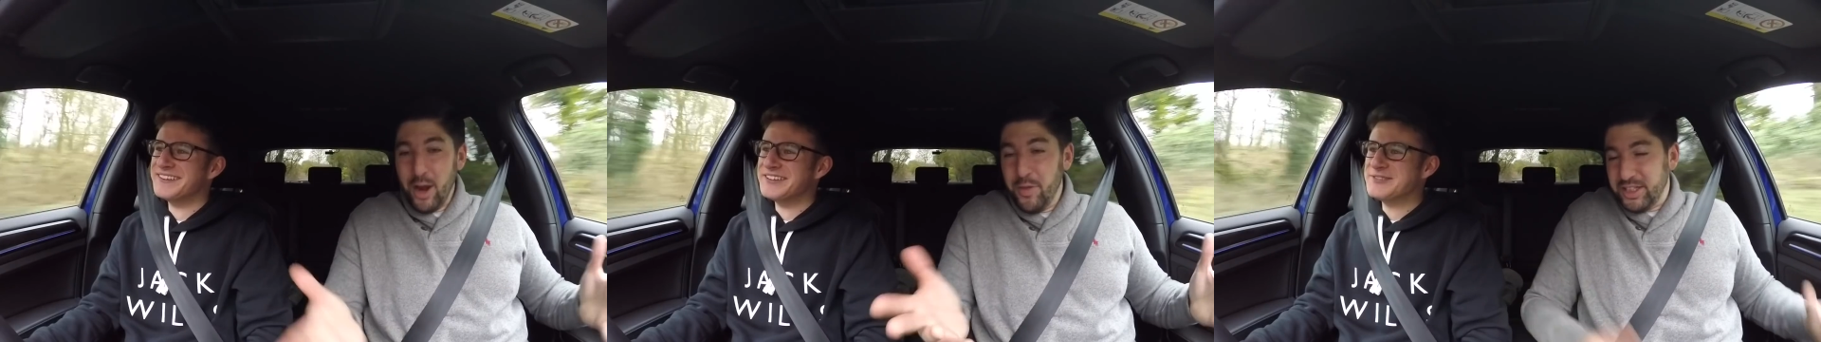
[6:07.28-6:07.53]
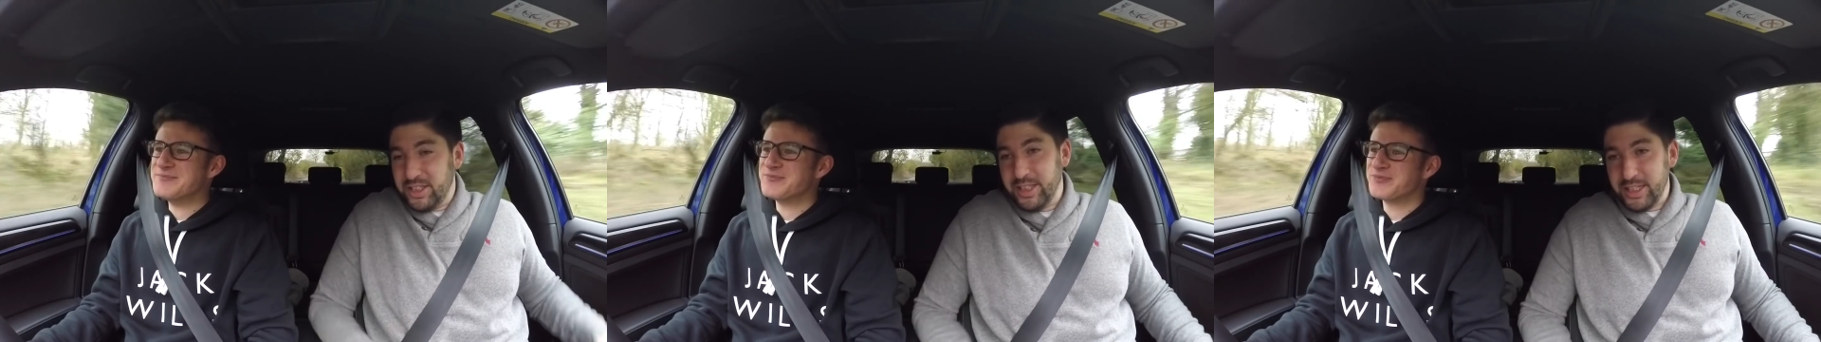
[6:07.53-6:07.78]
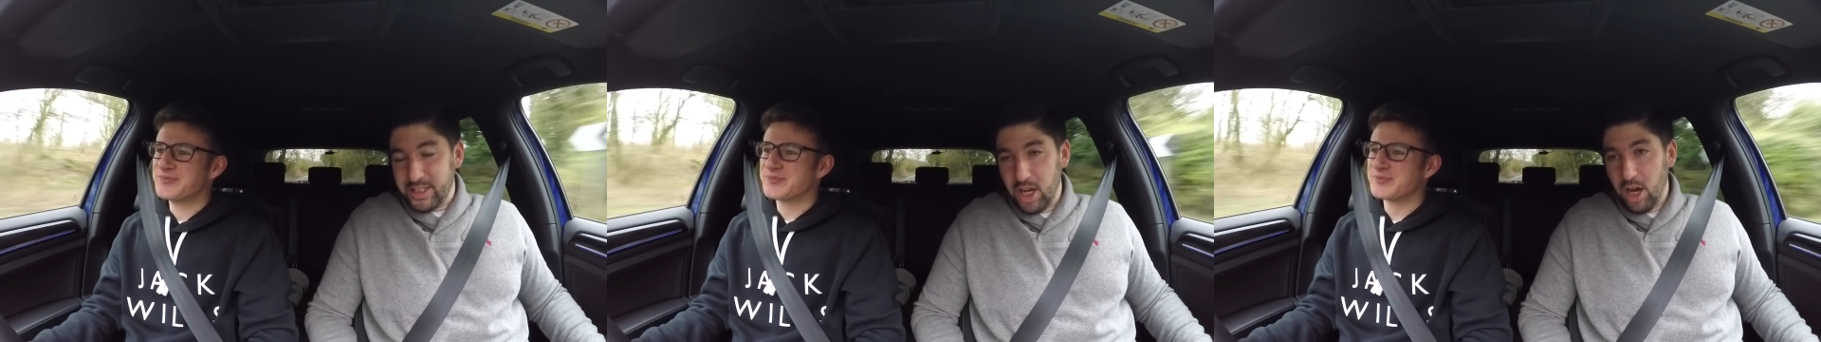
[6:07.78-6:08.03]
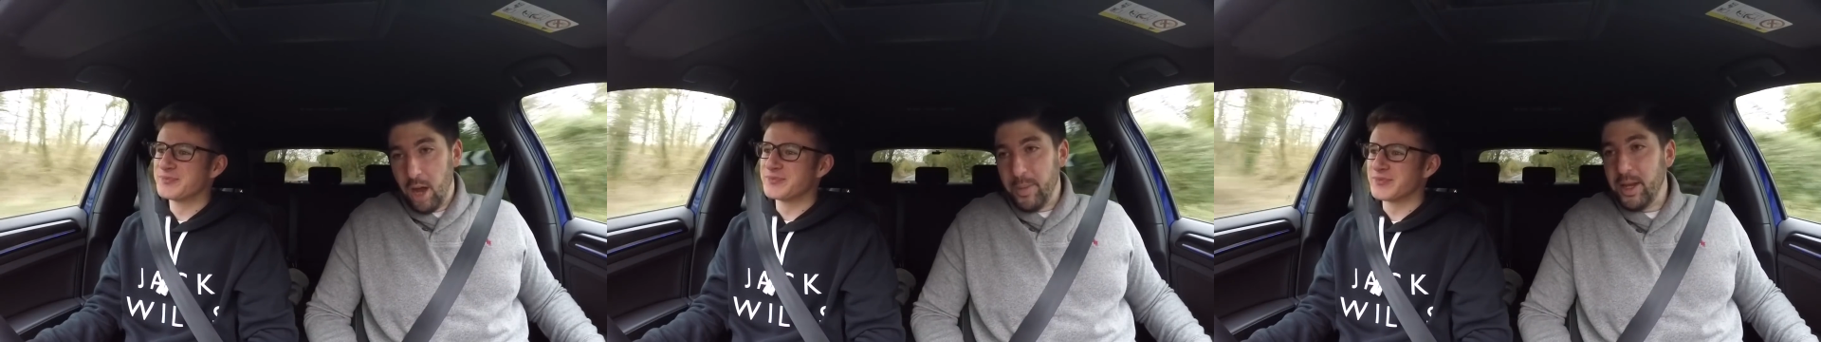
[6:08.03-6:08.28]
Speaker 1: no, this this
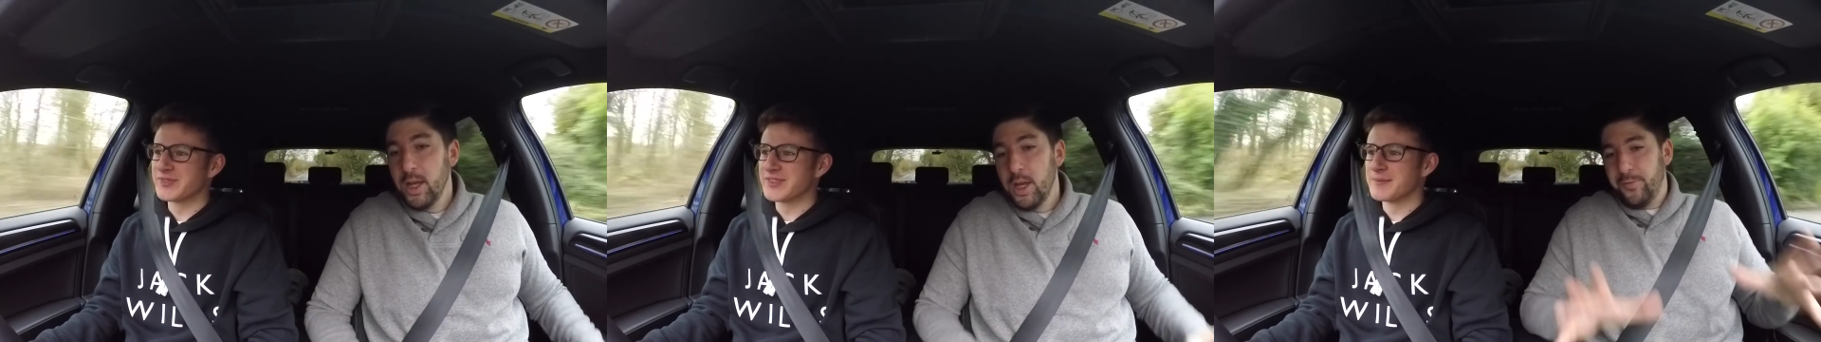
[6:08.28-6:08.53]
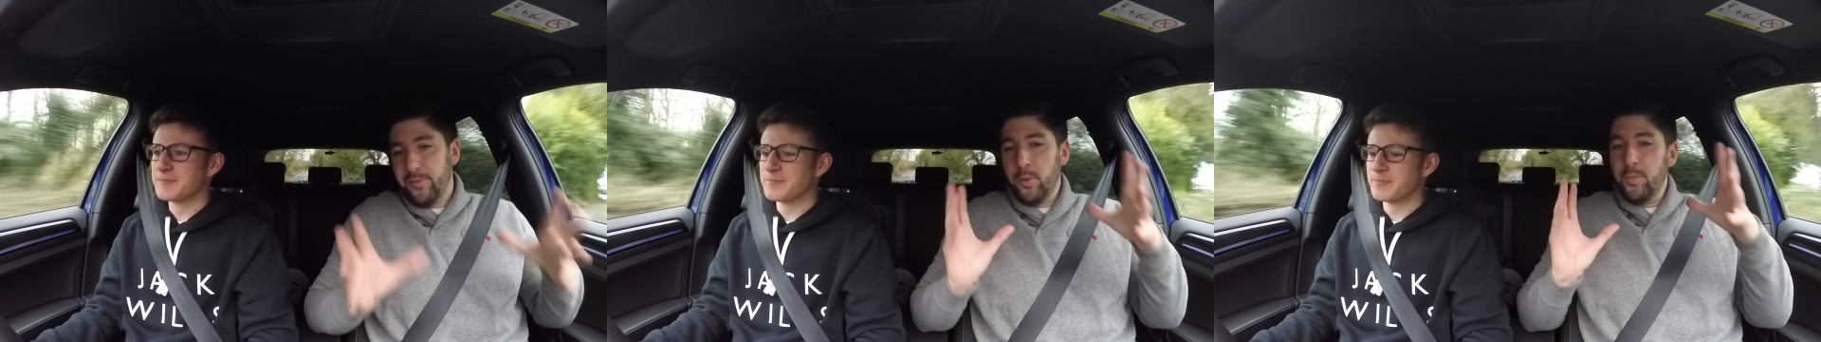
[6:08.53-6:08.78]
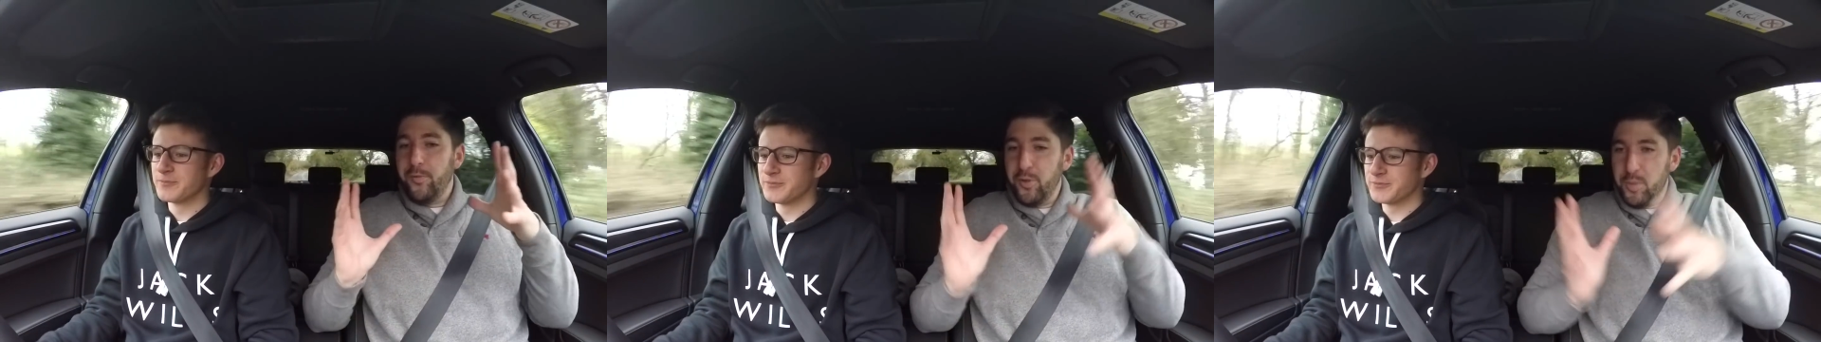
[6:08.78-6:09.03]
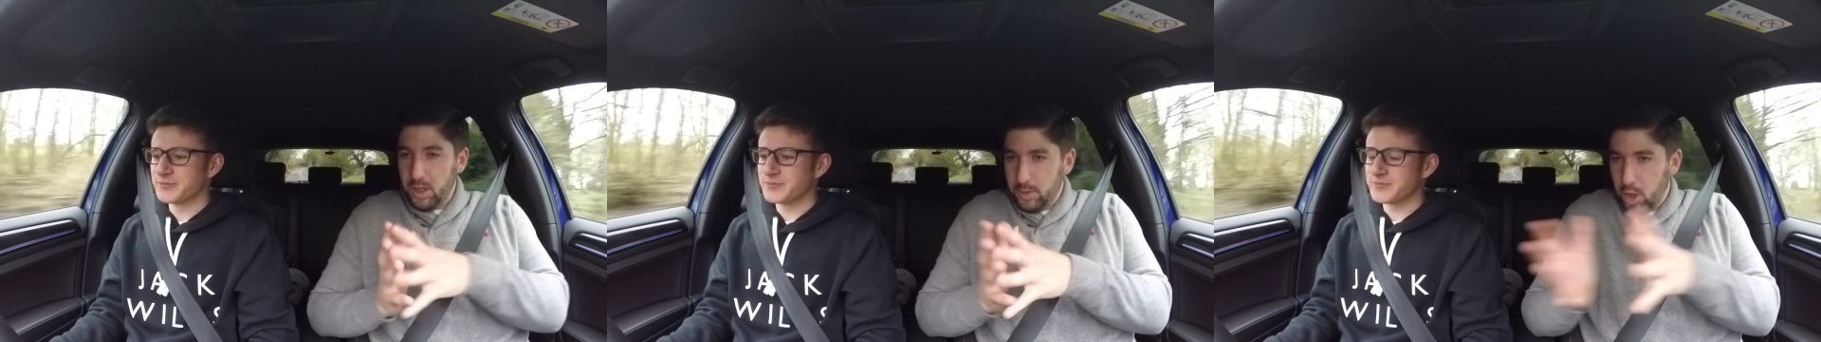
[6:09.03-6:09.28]
car, I mean, from
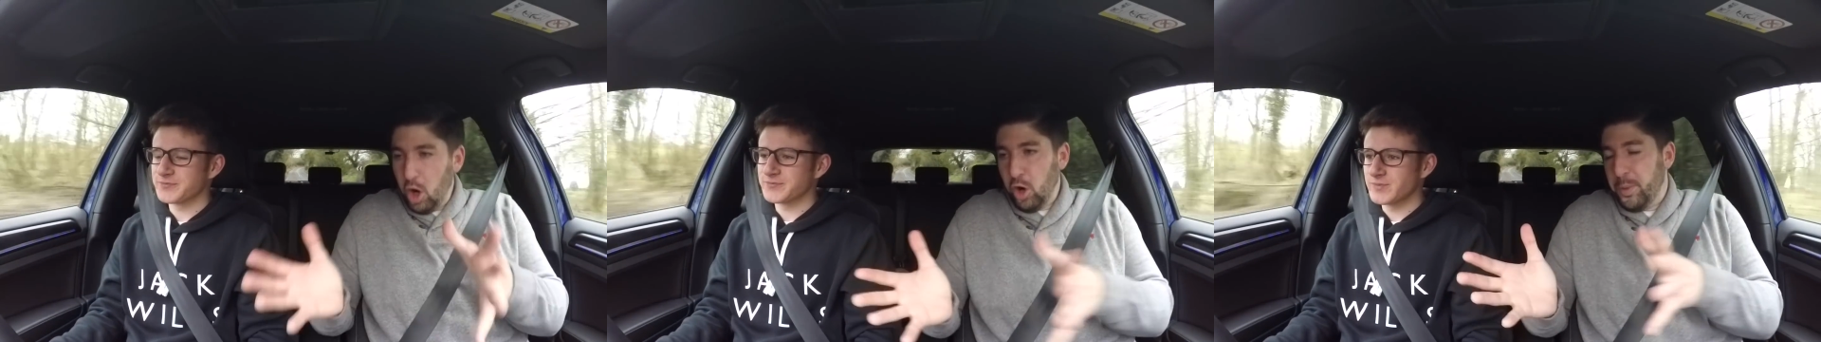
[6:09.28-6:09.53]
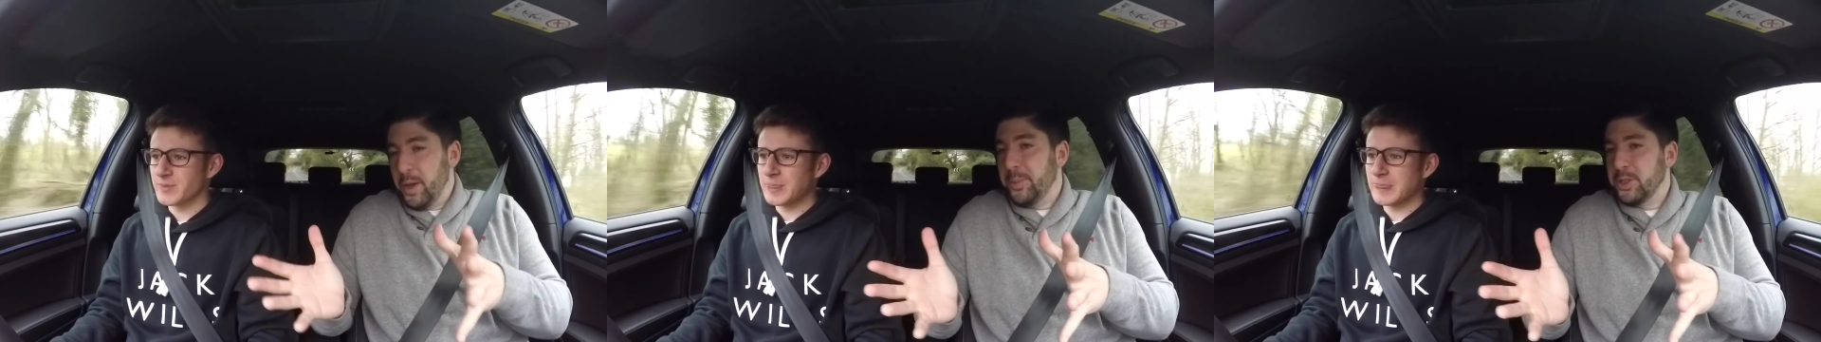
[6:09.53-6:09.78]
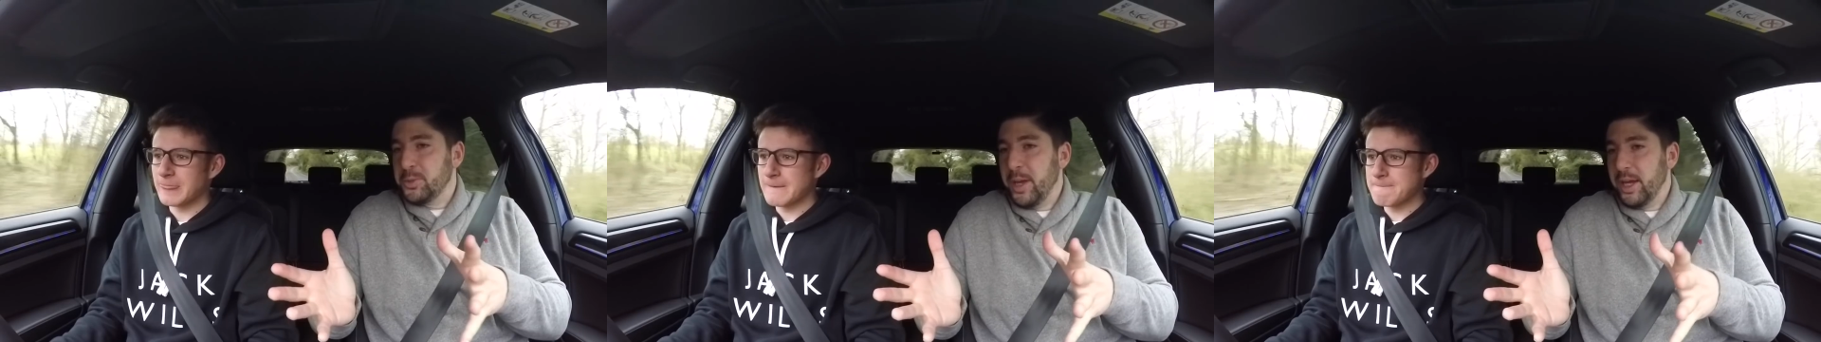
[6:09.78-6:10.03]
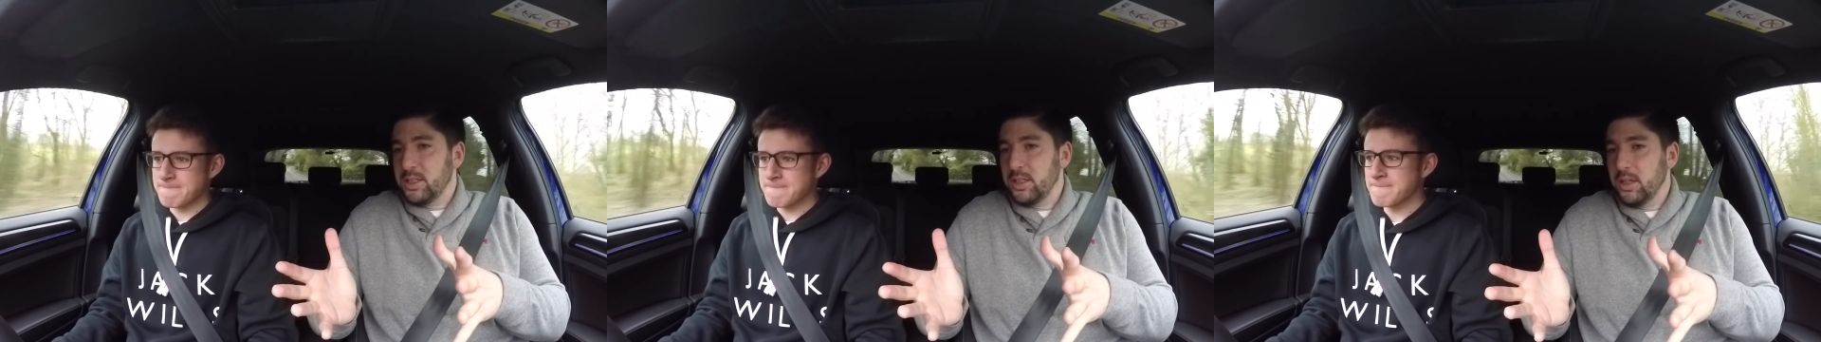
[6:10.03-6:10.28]
from a cockpit perspective,